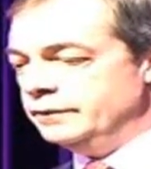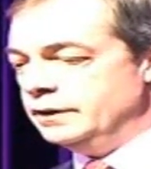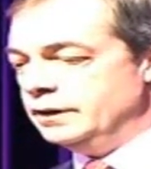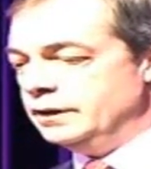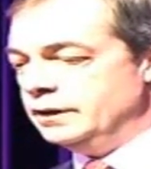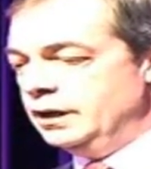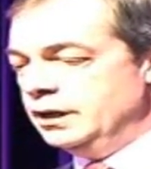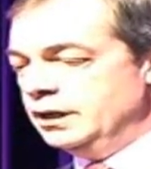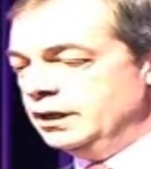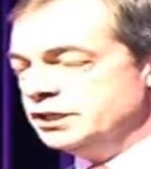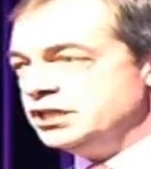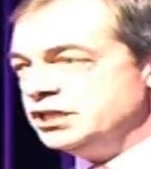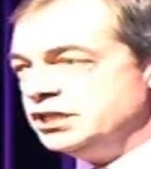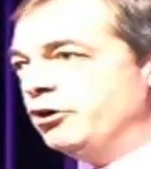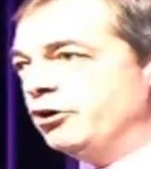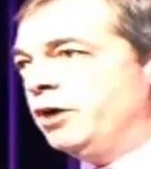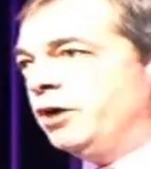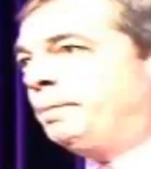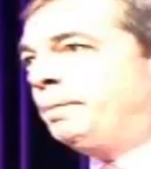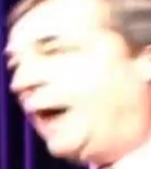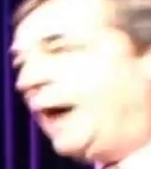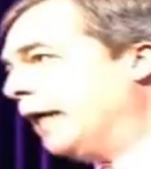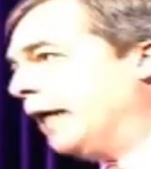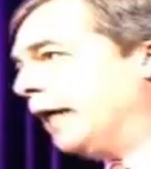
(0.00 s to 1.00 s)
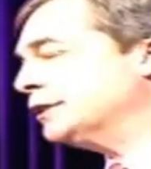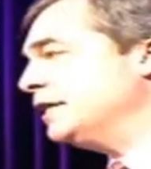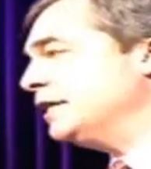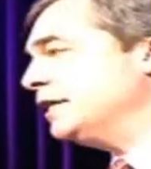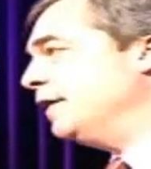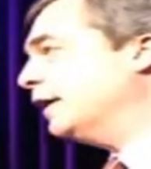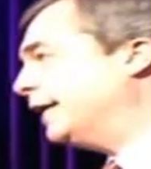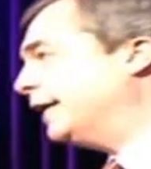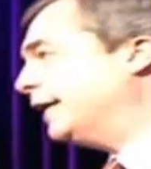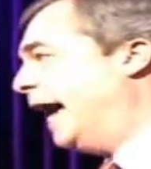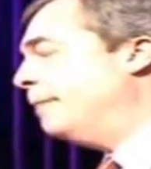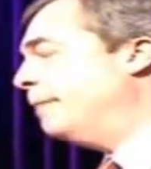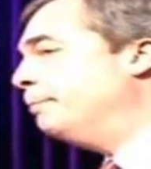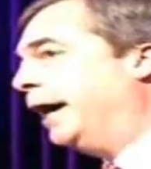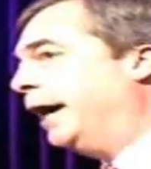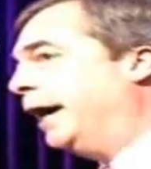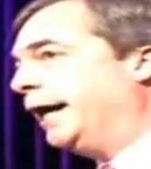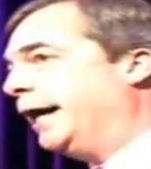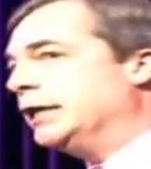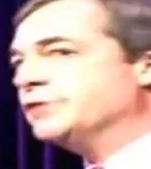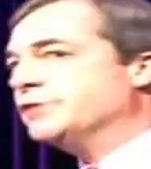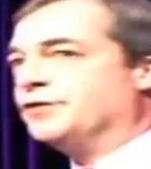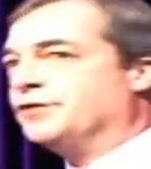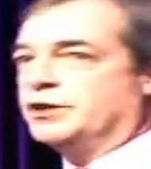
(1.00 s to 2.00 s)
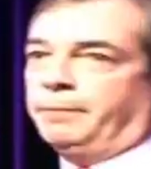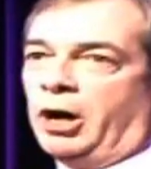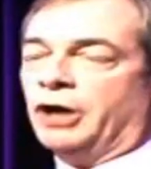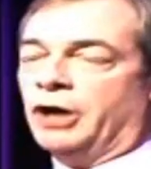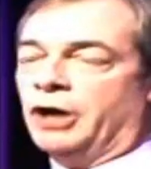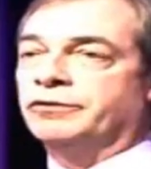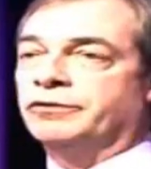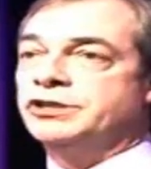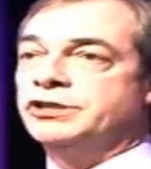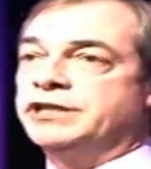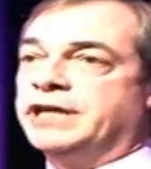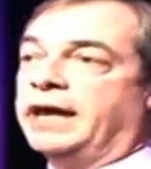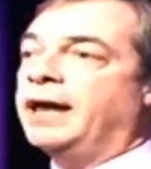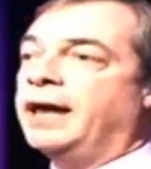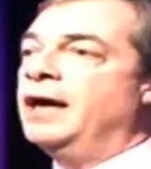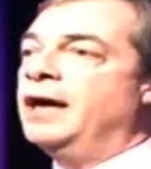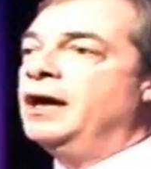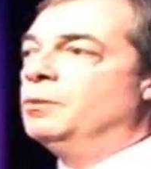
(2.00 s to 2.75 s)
So we're a party that campaigns for democracy,